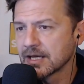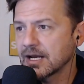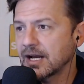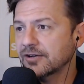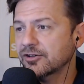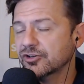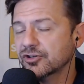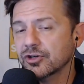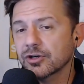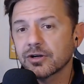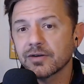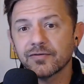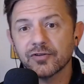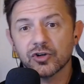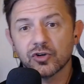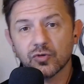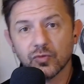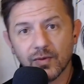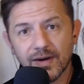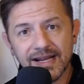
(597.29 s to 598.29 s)
I just heard of a
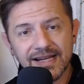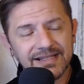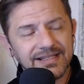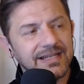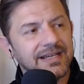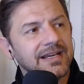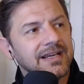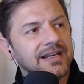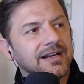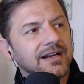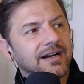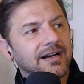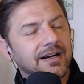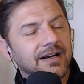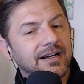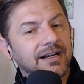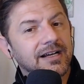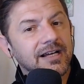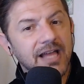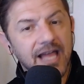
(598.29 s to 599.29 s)
great
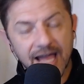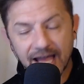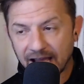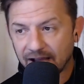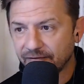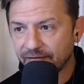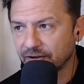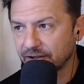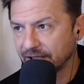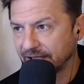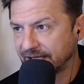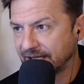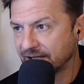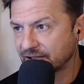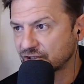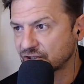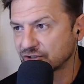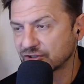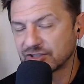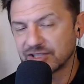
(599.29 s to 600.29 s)
uh,
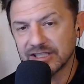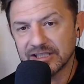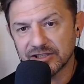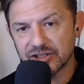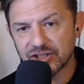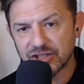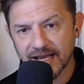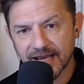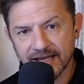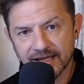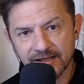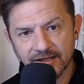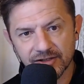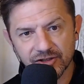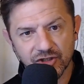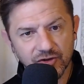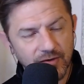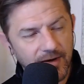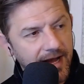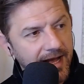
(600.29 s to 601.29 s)
avalanche degen
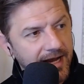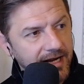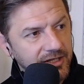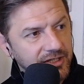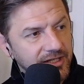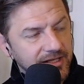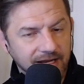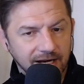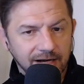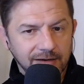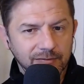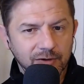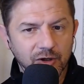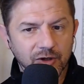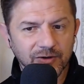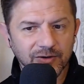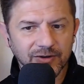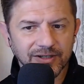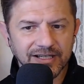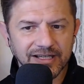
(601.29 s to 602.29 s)
strategy that I'm going
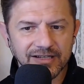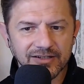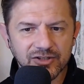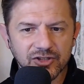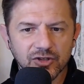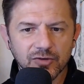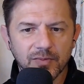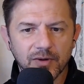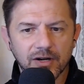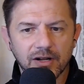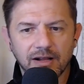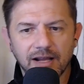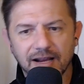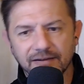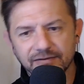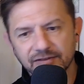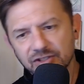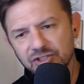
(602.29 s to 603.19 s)
to look into, but I'll have to